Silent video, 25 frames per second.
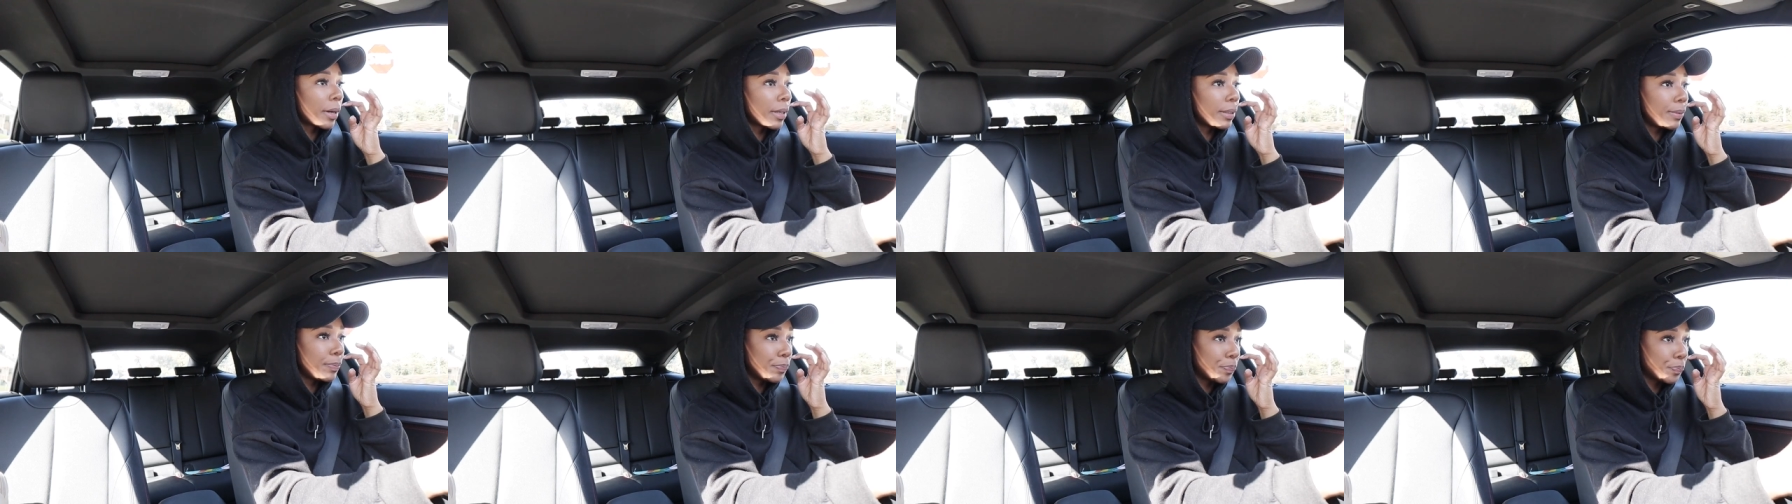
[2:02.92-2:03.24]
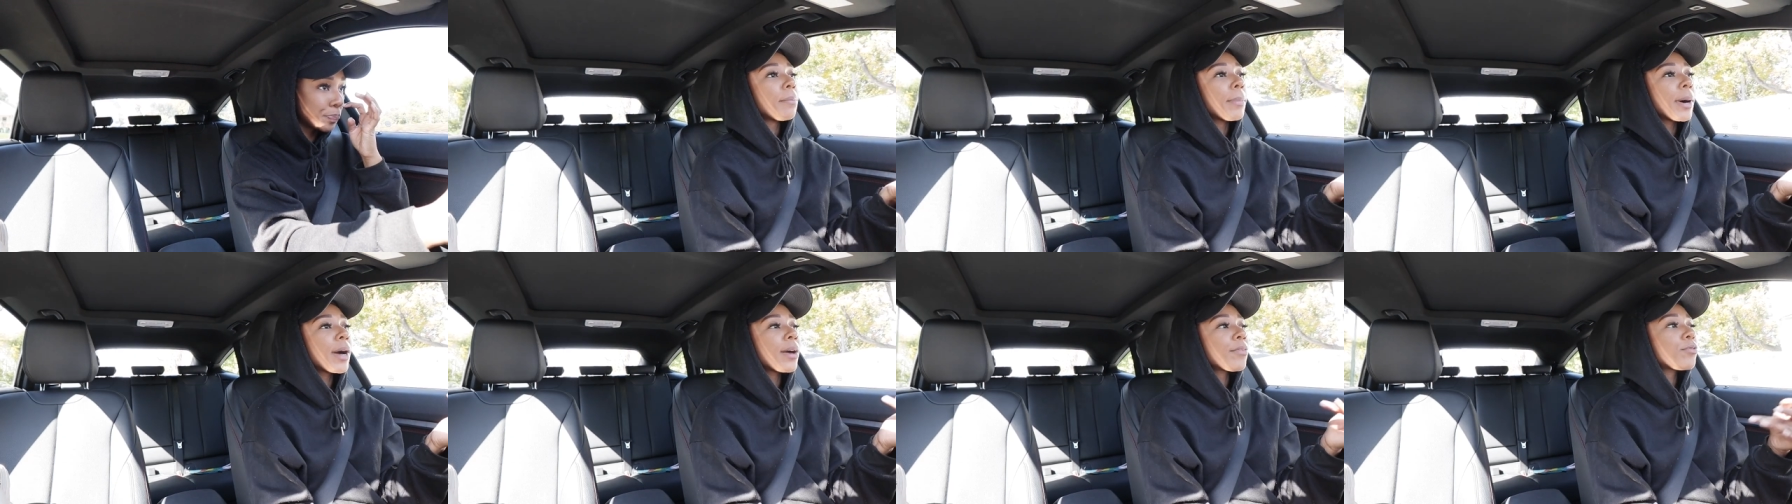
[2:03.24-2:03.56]
but
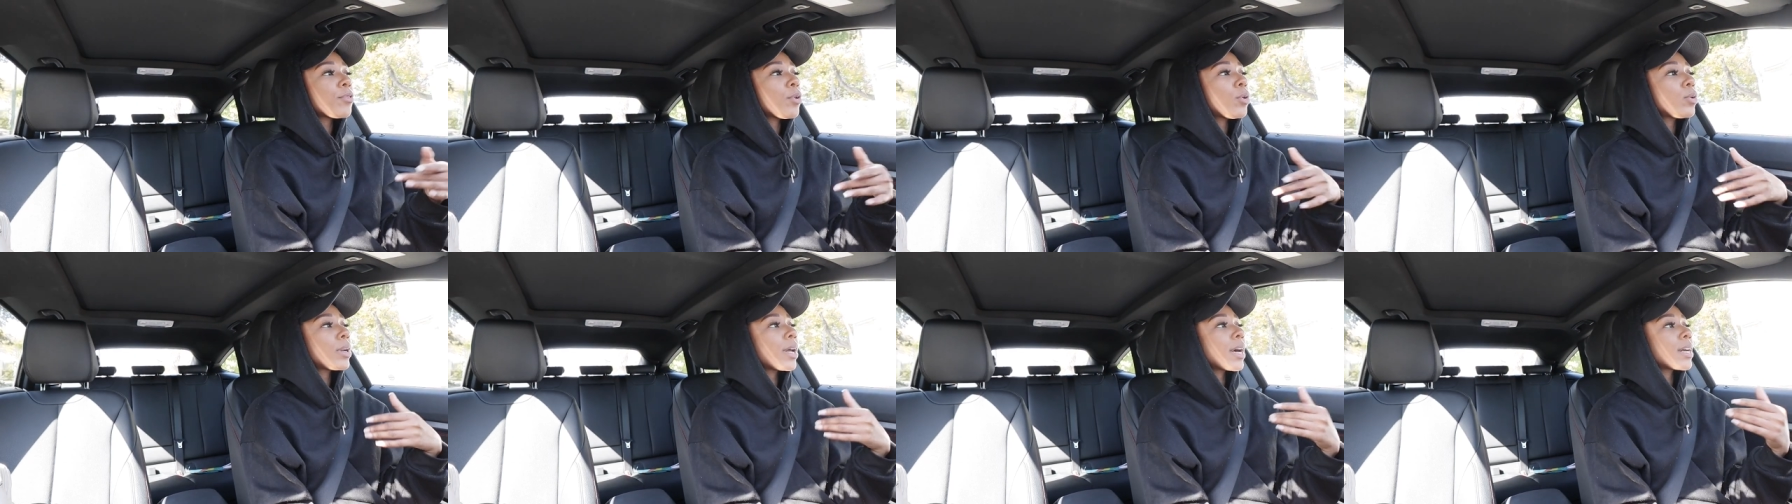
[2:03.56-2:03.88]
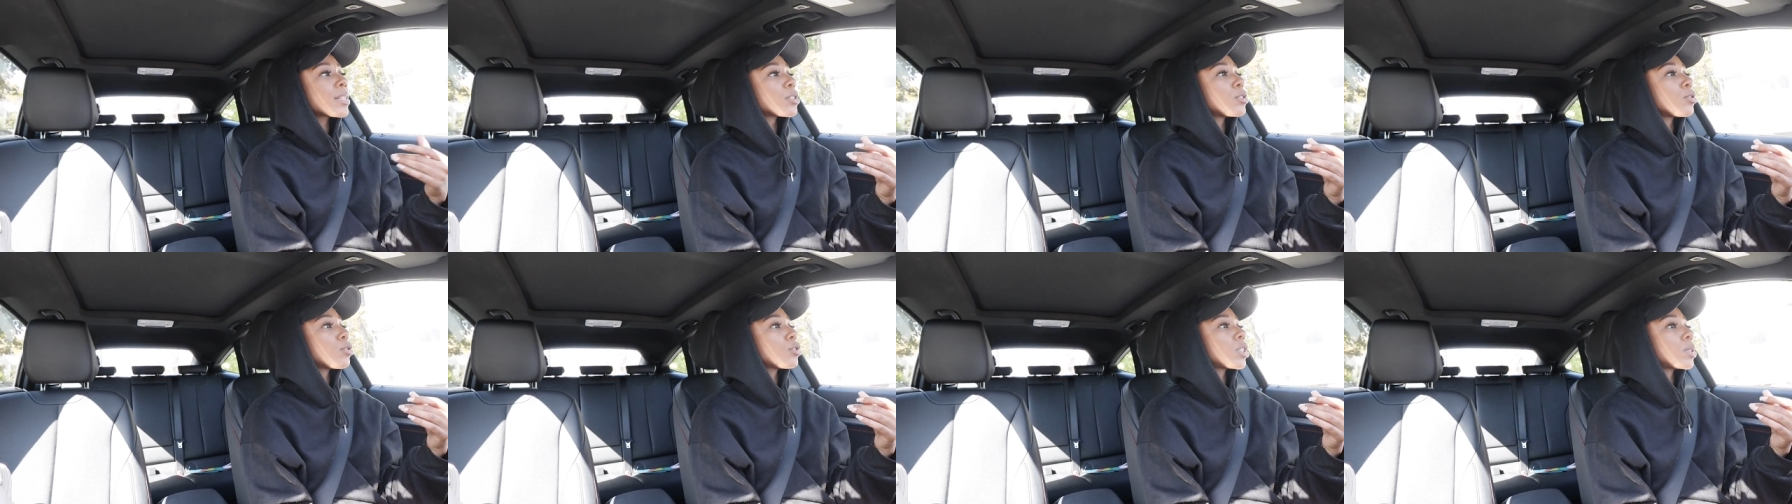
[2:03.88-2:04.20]
my phone
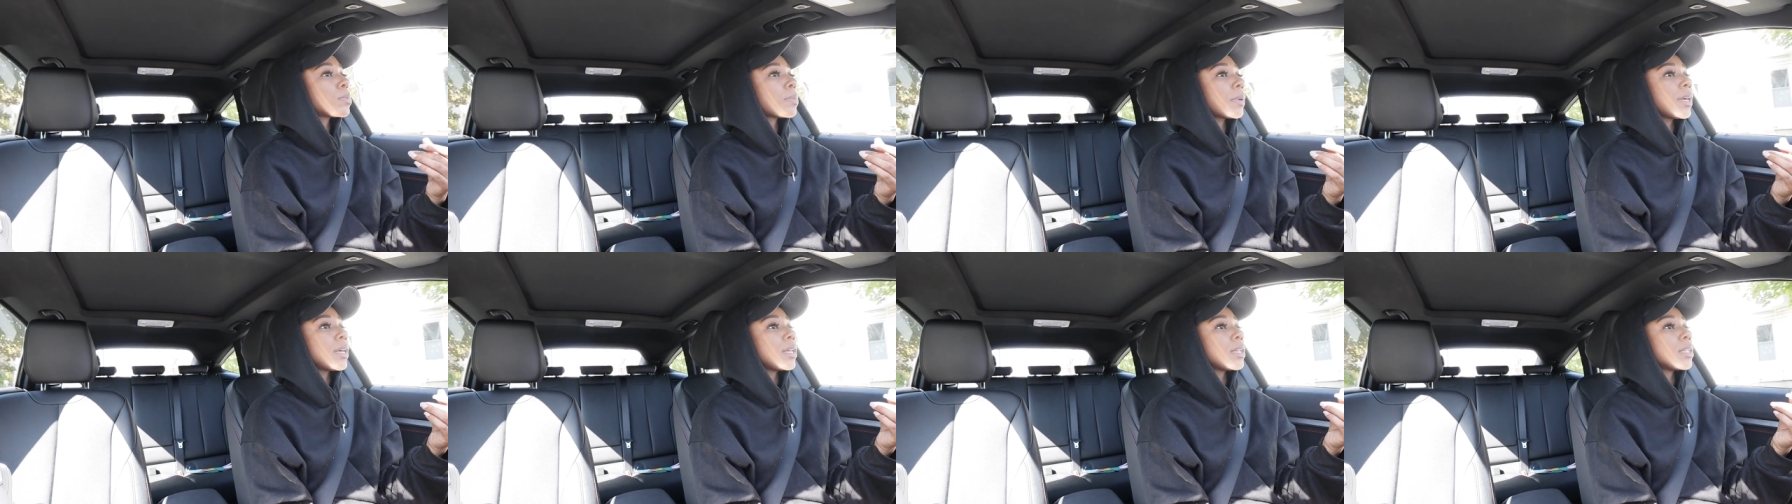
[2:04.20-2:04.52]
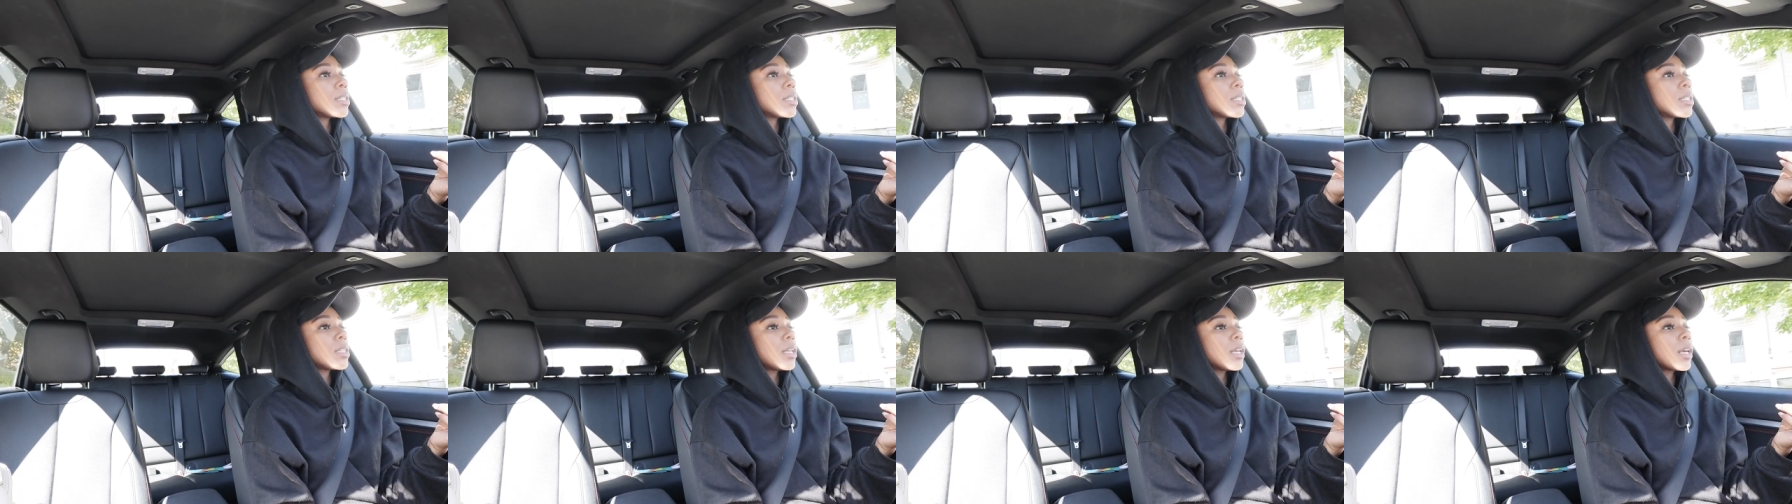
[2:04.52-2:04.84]
has no
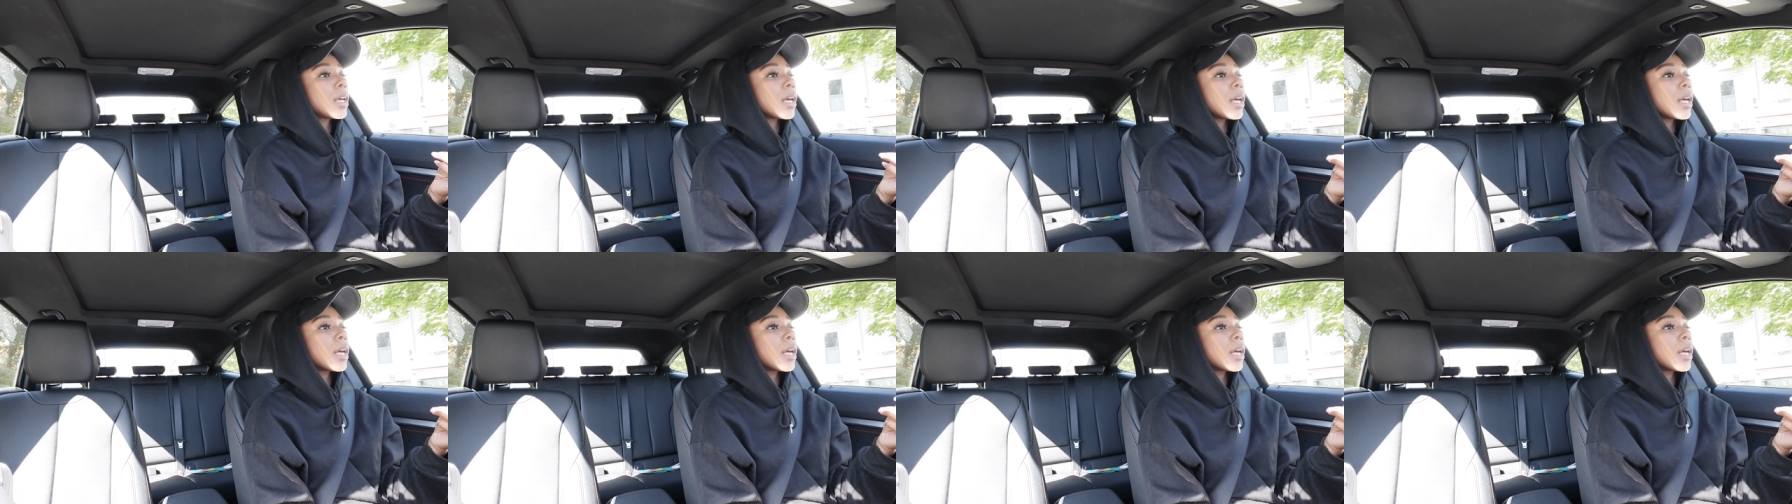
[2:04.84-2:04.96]
space